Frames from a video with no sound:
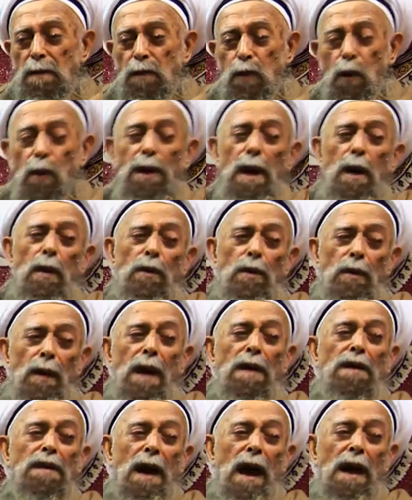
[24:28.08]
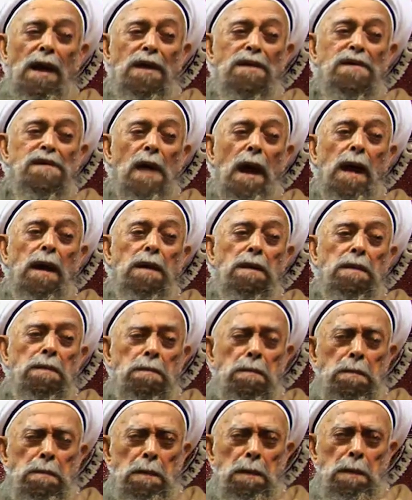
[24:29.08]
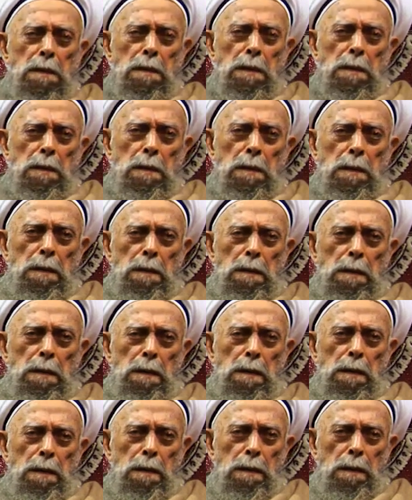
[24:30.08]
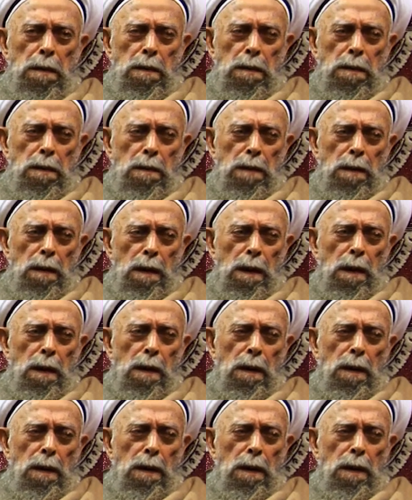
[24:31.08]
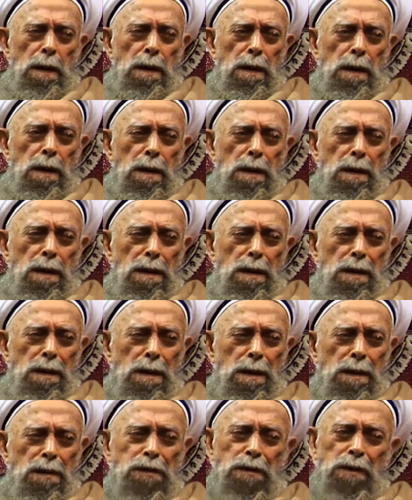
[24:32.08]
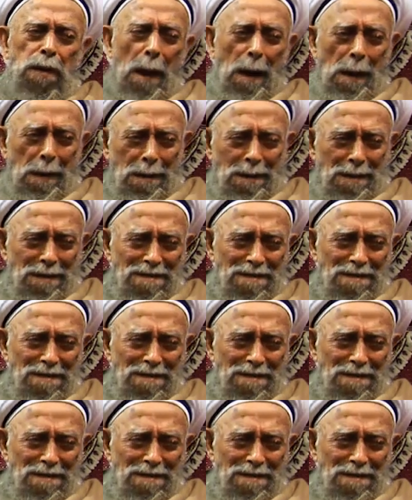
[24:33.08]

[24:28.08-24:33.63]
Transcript: For everyone there is a, a, a star.